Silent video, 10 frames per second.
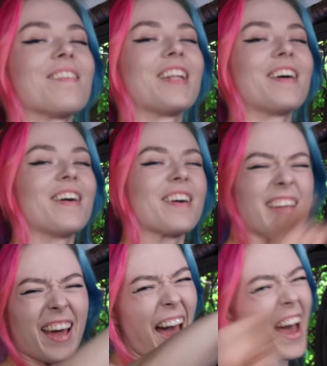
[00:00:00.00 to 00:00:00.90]
have a look
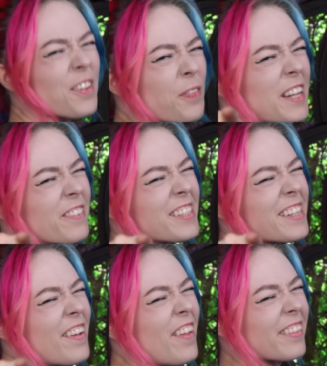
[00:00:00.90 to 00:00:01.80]
at the final
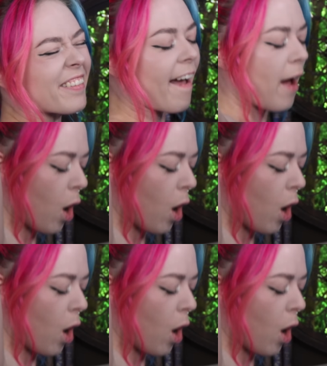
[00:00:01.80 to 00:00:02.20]
result.